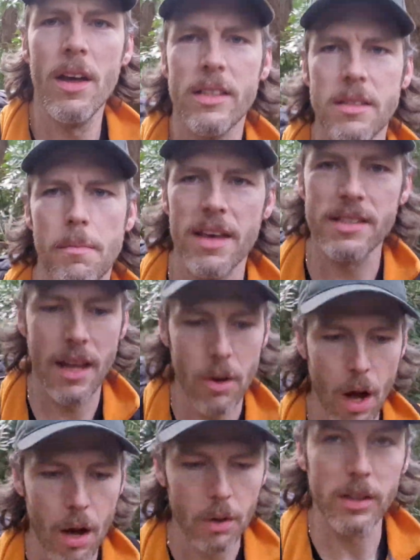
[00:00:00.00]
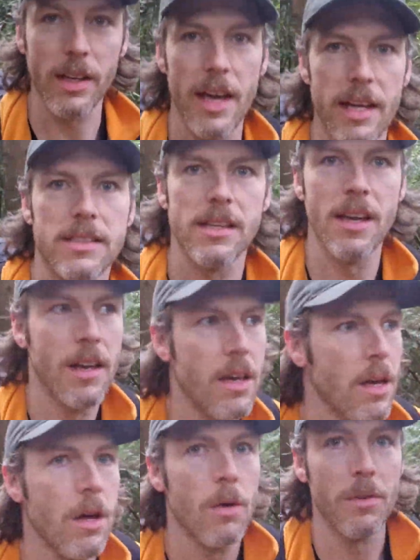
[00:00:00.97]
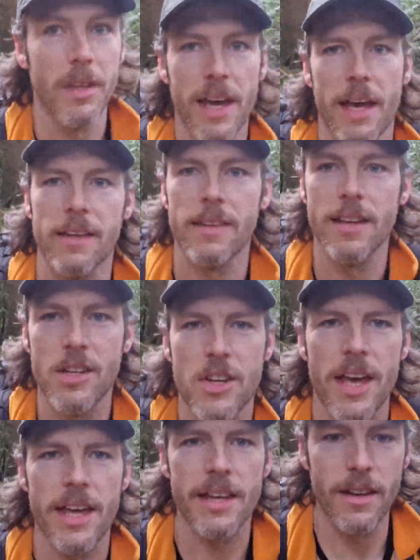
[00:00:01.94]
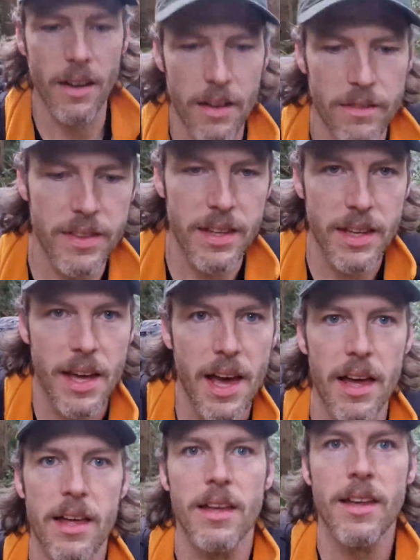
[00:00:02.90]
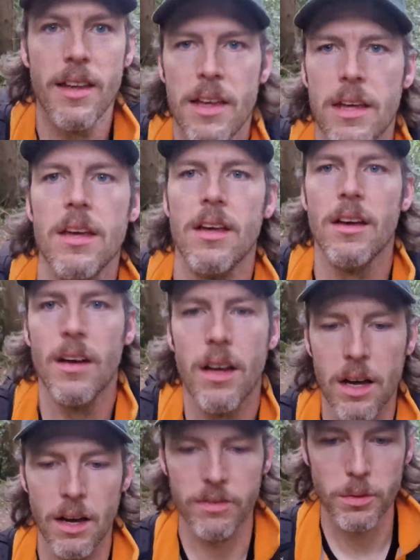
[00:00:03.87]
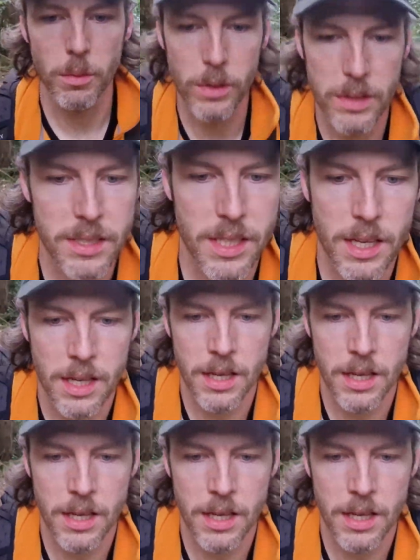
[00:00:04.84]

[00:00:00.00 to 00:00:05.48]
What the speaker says: It's amazing how cold it gets when you get into the shade of the woods.